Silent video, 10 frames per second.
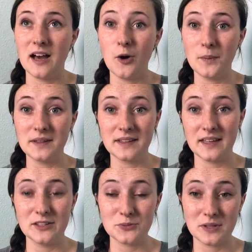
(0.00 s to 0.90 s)
helping the
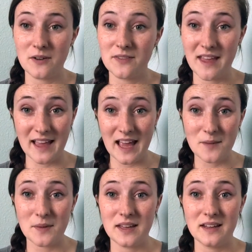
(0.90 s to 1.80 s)
kids whenever they
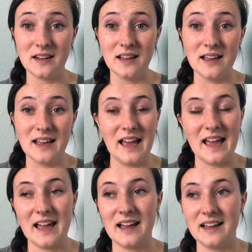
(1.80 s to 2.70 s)
came in,
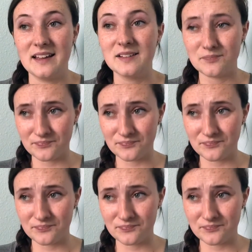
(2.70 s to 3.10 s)
and